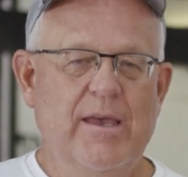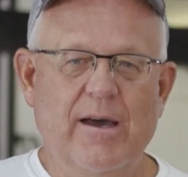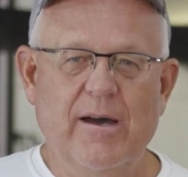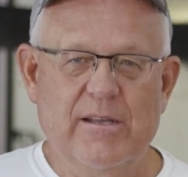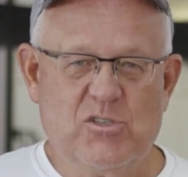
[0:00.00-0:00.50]

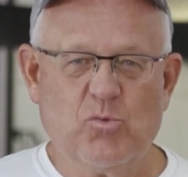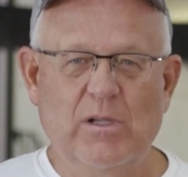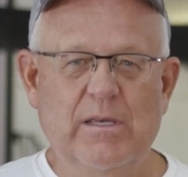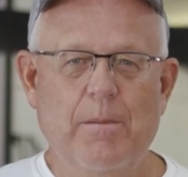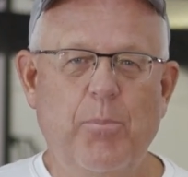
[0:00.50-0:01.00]
Uh, it's
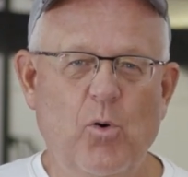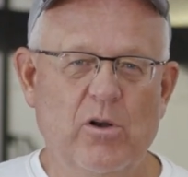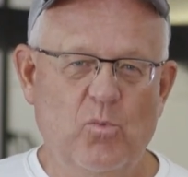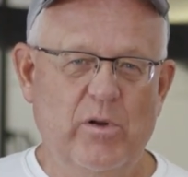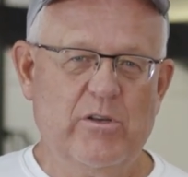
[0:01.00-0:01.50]
really
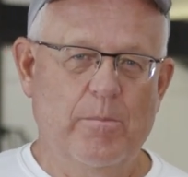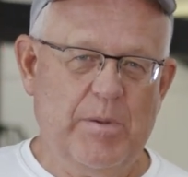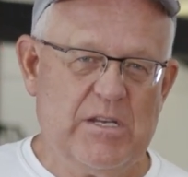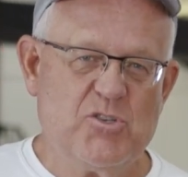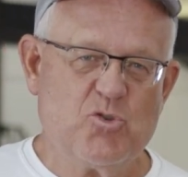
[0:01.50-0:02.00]
important when you're
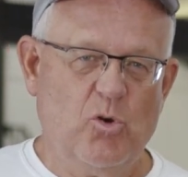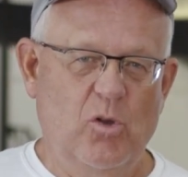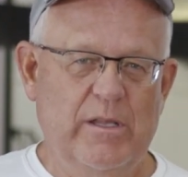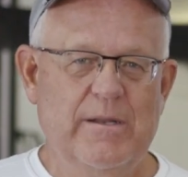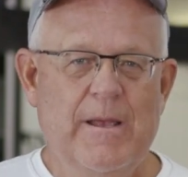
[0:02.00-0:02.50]
beach
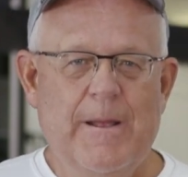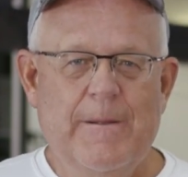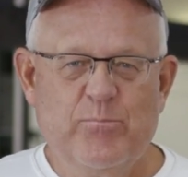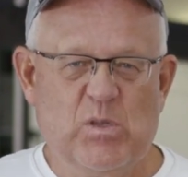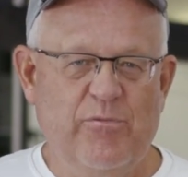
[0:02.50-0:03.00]
trolling
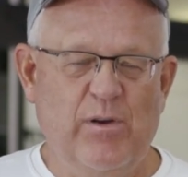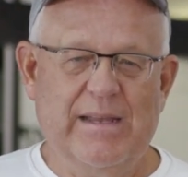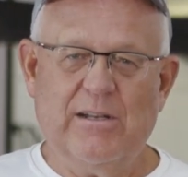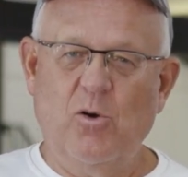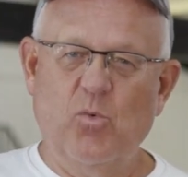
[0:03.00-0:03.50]
to
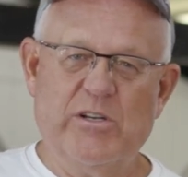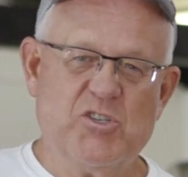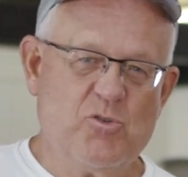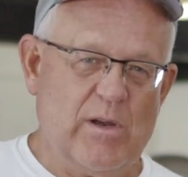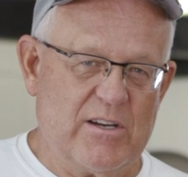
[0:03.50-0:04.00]
find out
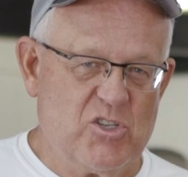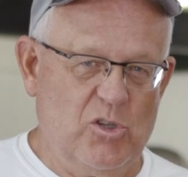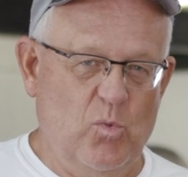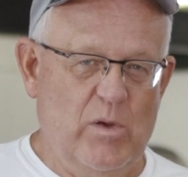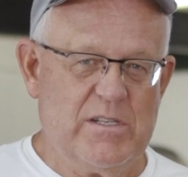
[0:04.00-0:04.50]
which
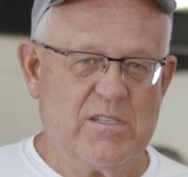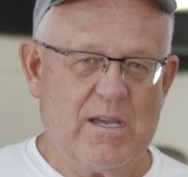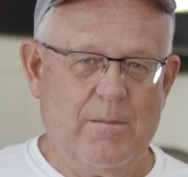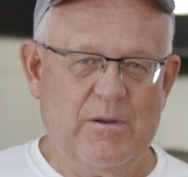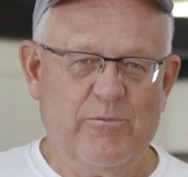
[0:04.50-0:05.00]
direction the wind's
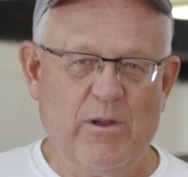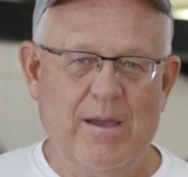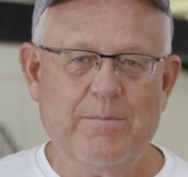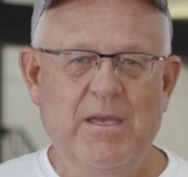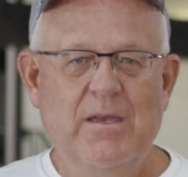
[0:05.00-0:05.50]
coming
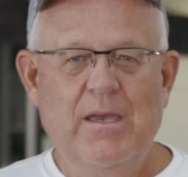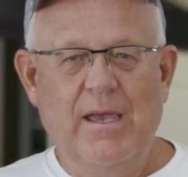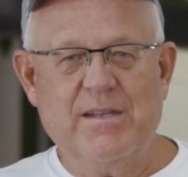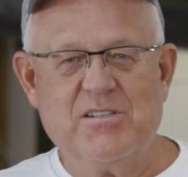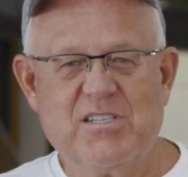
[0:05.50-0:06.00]
from
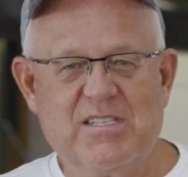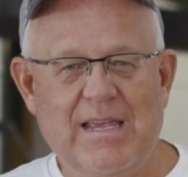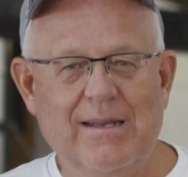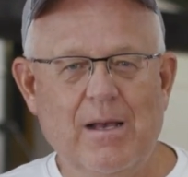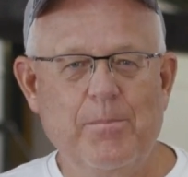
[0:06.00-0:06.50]
and
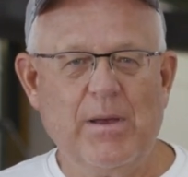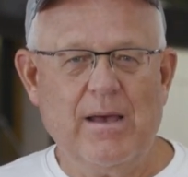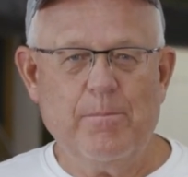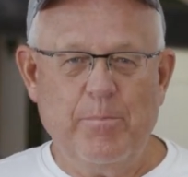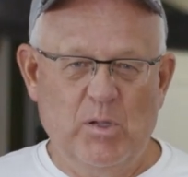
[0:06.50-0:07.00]
set
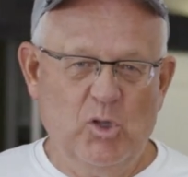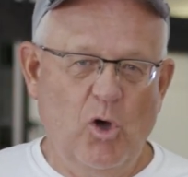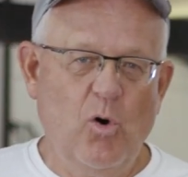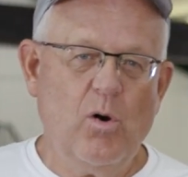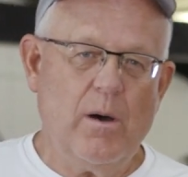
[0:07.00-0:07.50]
up
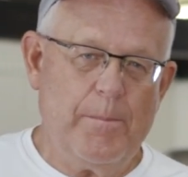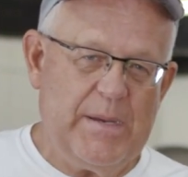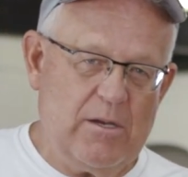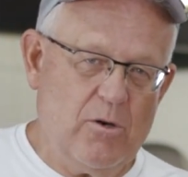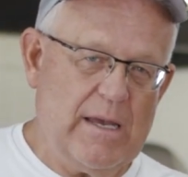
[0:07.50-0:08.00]
below a
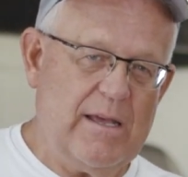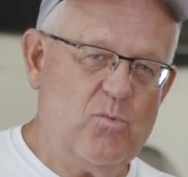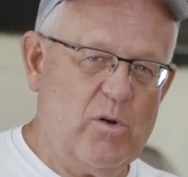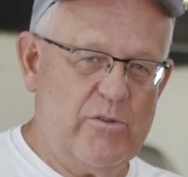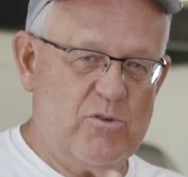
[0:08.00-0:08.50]
pier
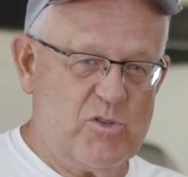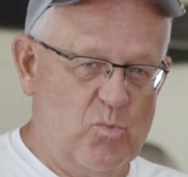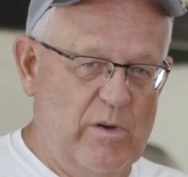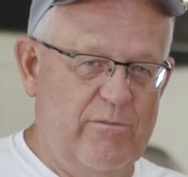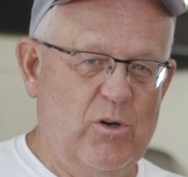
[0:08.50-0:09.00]
head where there's a
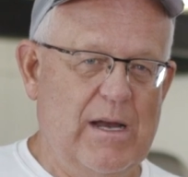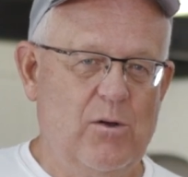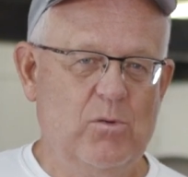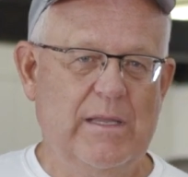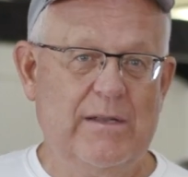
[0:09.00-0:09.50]
river
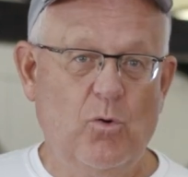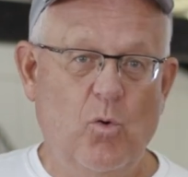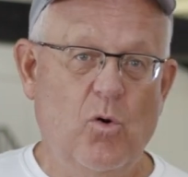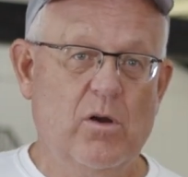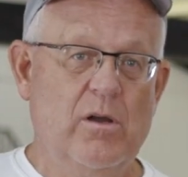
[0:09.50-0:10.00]
outlet
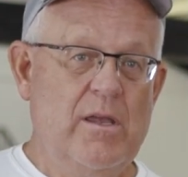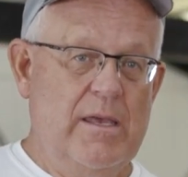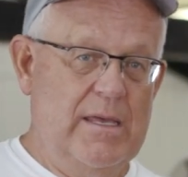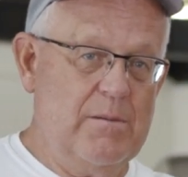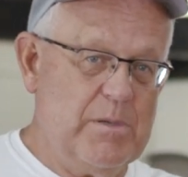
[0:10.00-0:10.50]
or
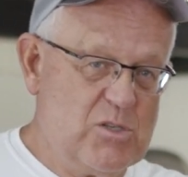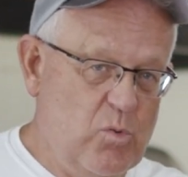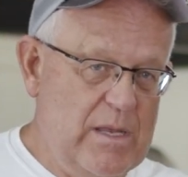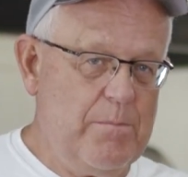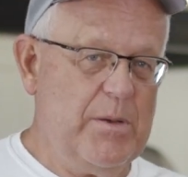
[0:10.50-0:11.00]
in
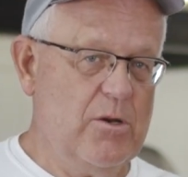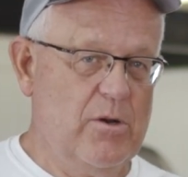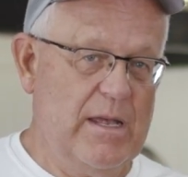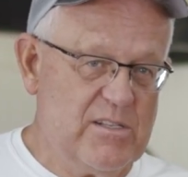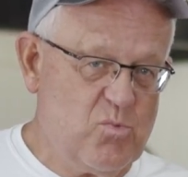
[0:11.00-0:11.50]
between
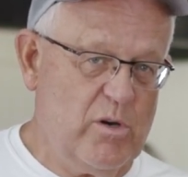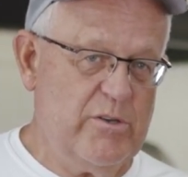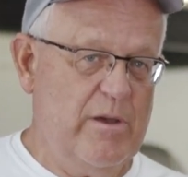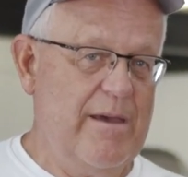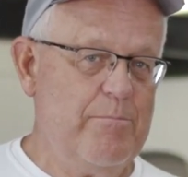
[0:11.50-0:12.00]
pier heads where
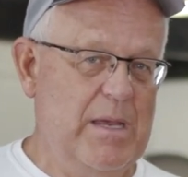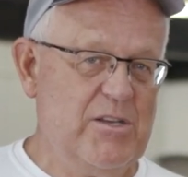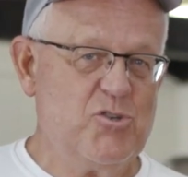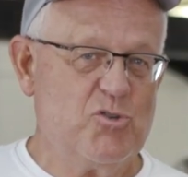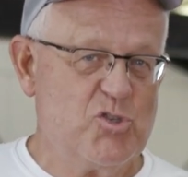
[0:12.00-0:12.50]
you have
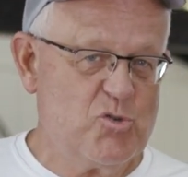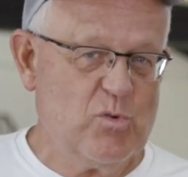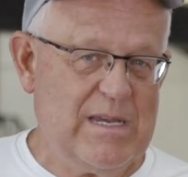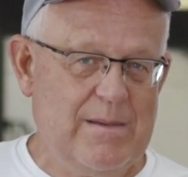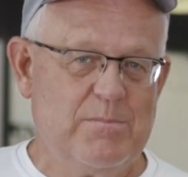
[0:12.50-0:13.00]
major
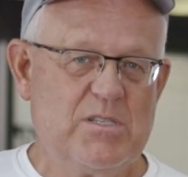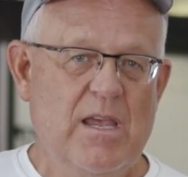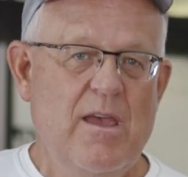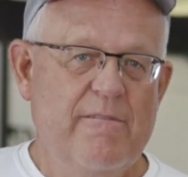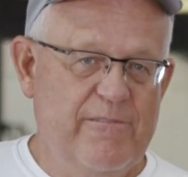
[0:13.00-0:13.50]
streams
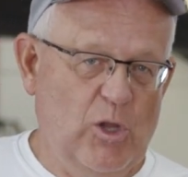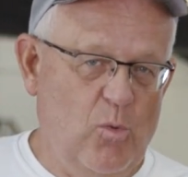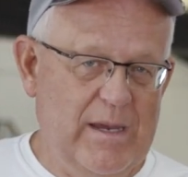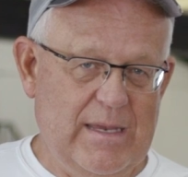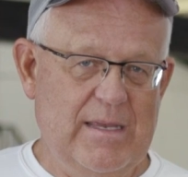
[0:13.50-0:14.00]

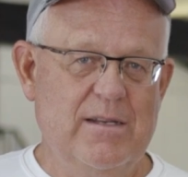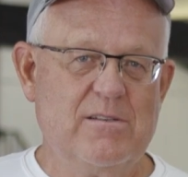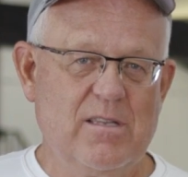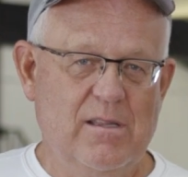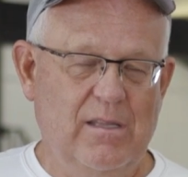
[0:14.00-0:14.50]
flowing
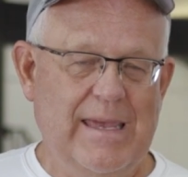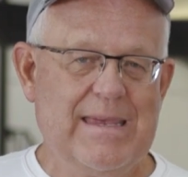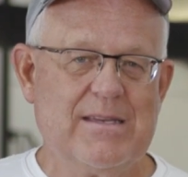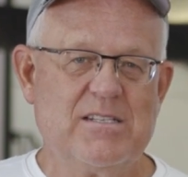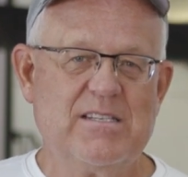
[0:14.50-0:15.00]
into the
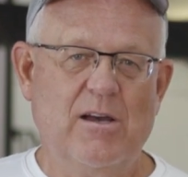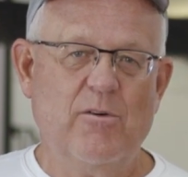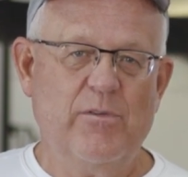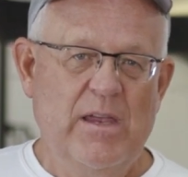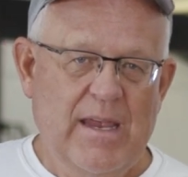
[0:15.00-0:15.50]
lake
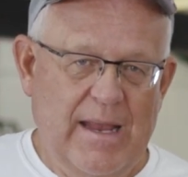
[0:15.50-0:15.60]
itself.